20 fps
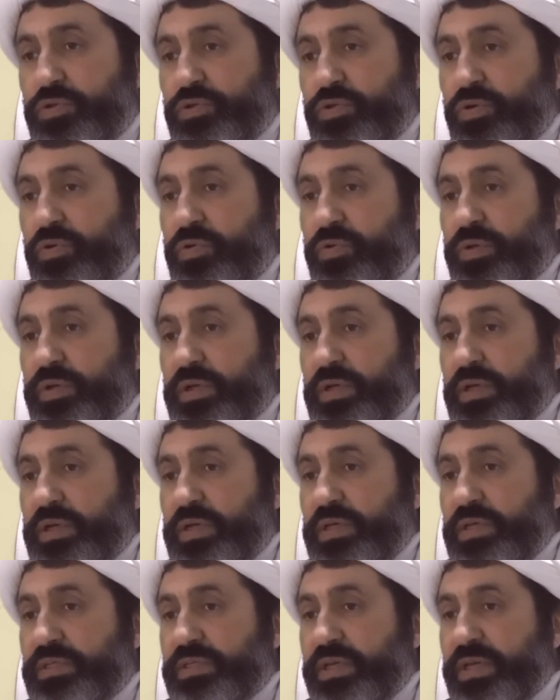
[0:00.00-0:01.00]
so
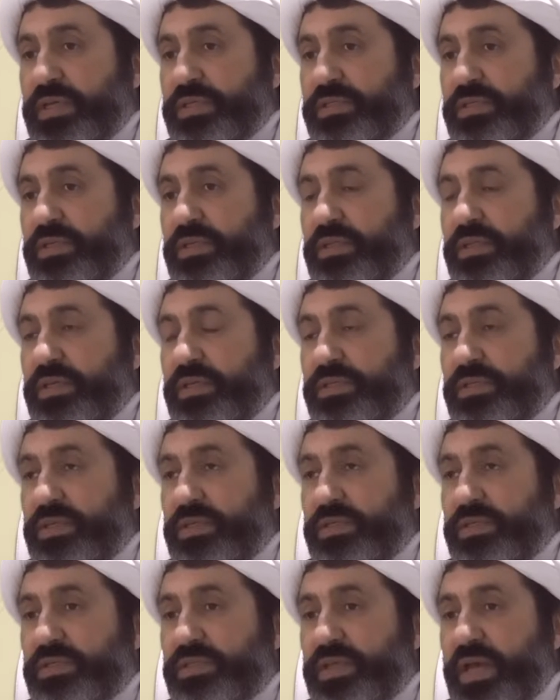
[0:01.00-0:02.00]
he says this
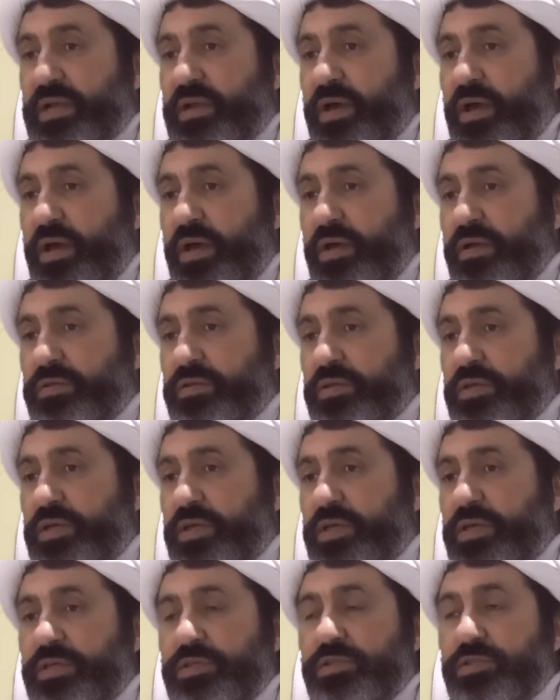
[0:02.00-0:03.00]
salat
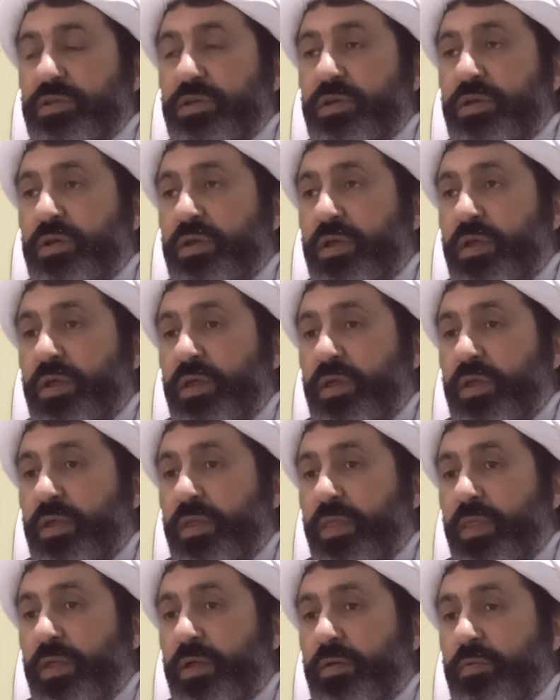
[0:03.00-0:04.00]
is
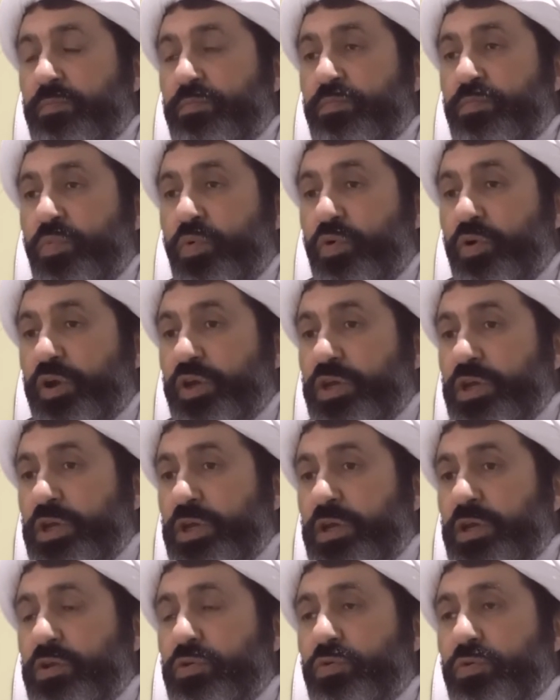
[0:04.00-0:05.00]

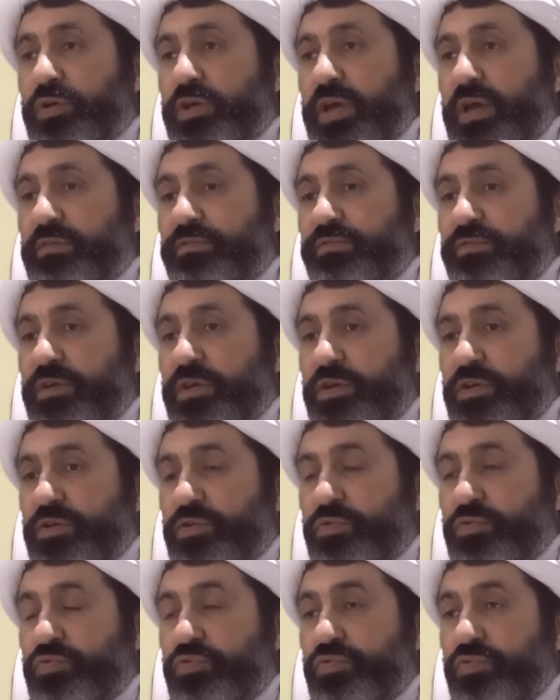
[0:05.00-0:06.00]
mu'inuka
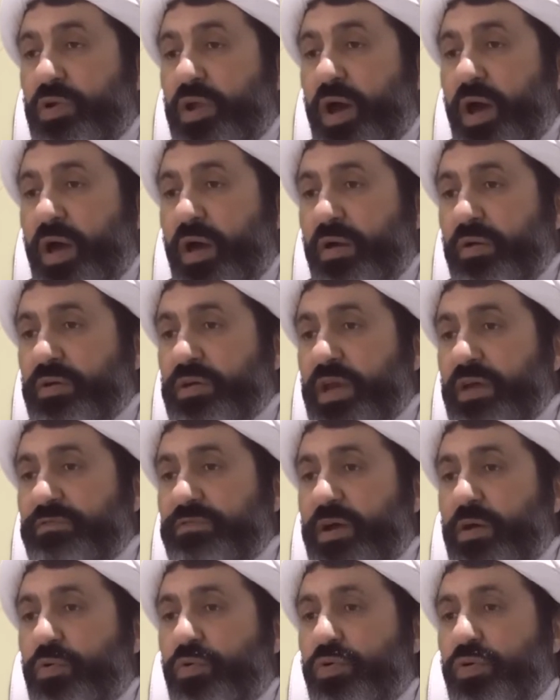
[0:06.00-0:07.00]
fi ulaka
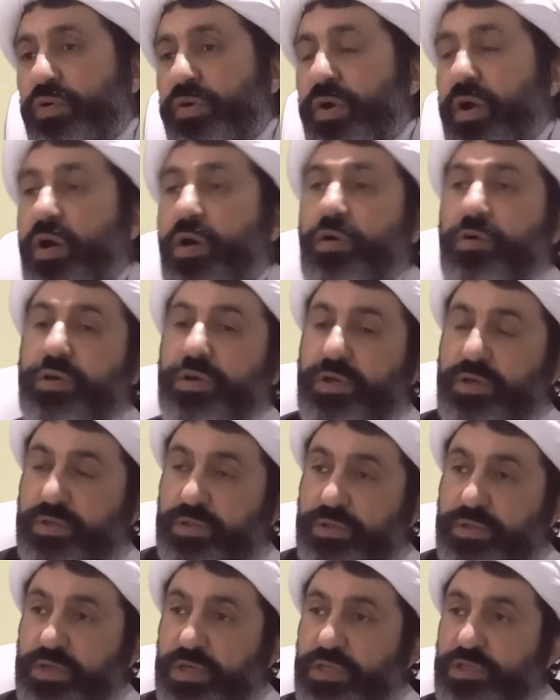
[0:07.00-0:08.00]
wa ukhrak
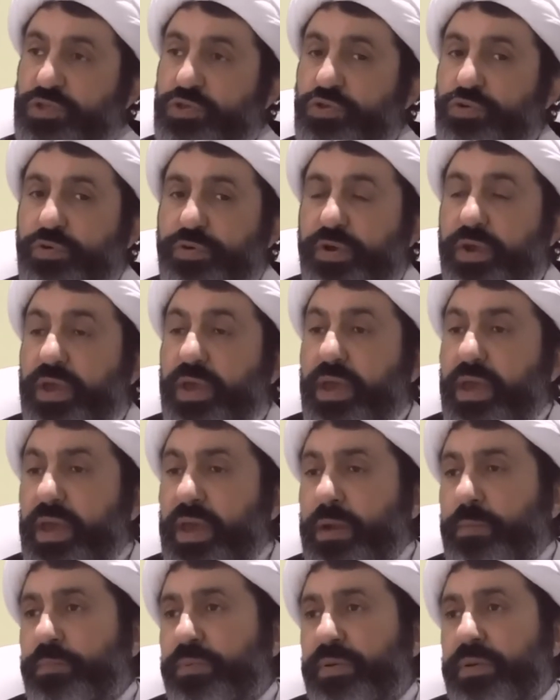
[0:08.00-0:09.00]
it's your
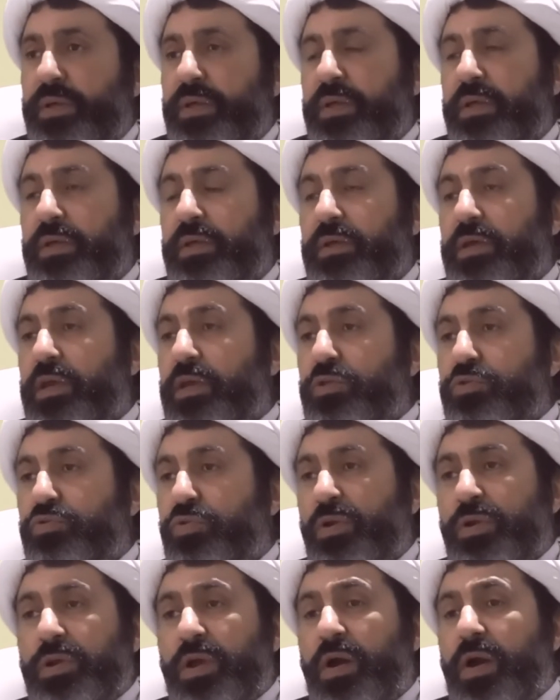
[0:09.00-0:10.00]
help in
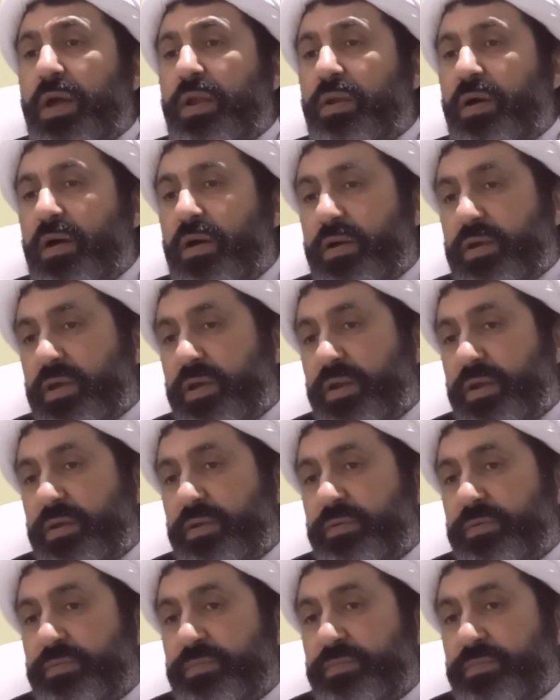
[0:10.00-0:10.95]
dunya and akhirah